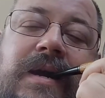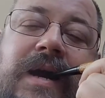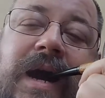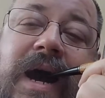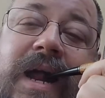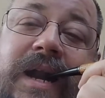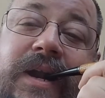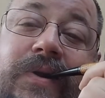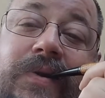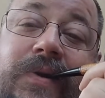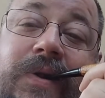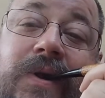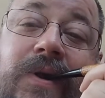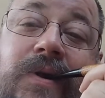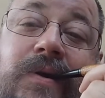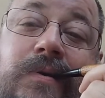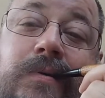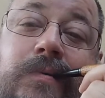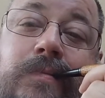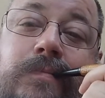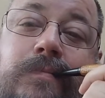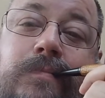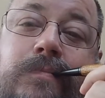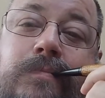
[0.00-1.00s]
I don't know.
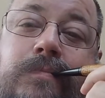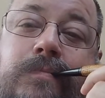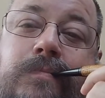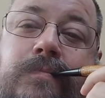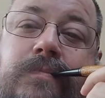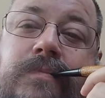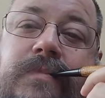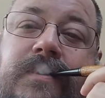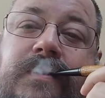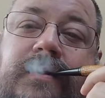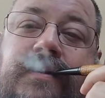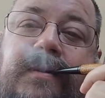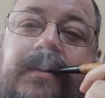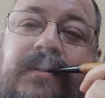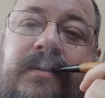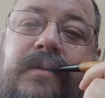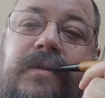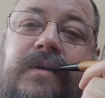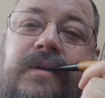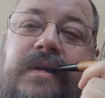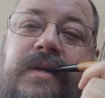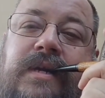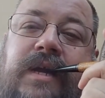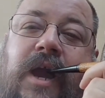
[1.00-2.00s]

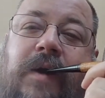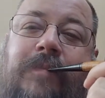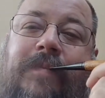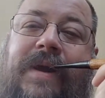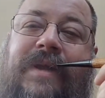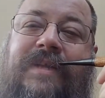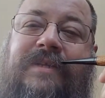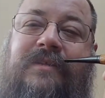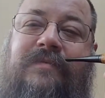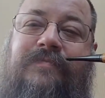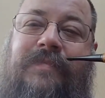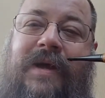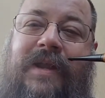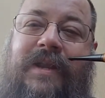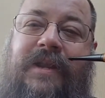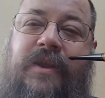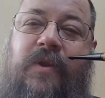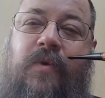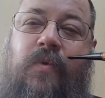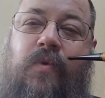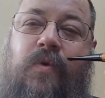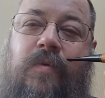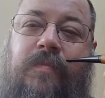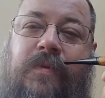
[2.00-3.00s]
Go back to my
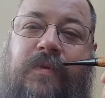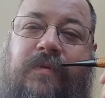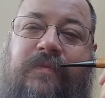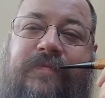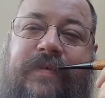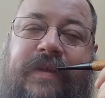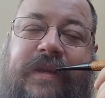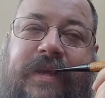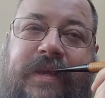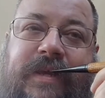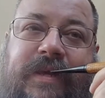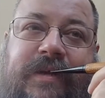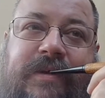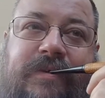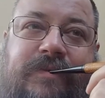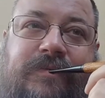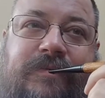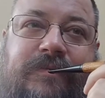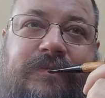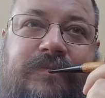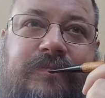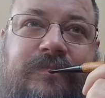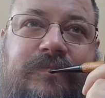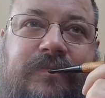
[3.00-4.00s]
normal video
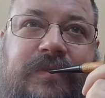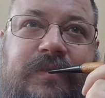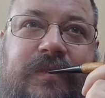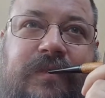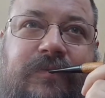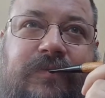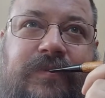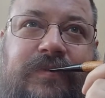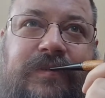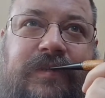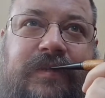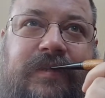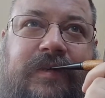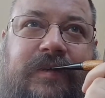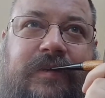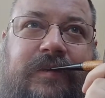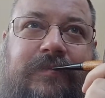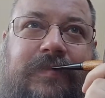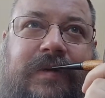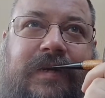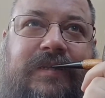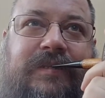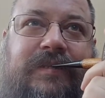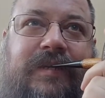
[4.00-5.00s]
and see what you think
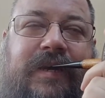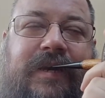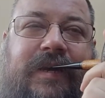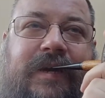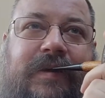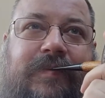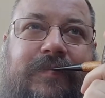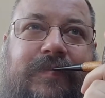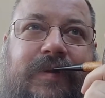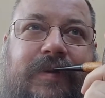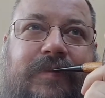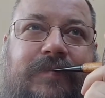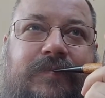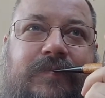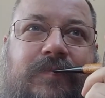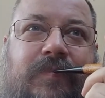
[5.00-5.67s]
about that, but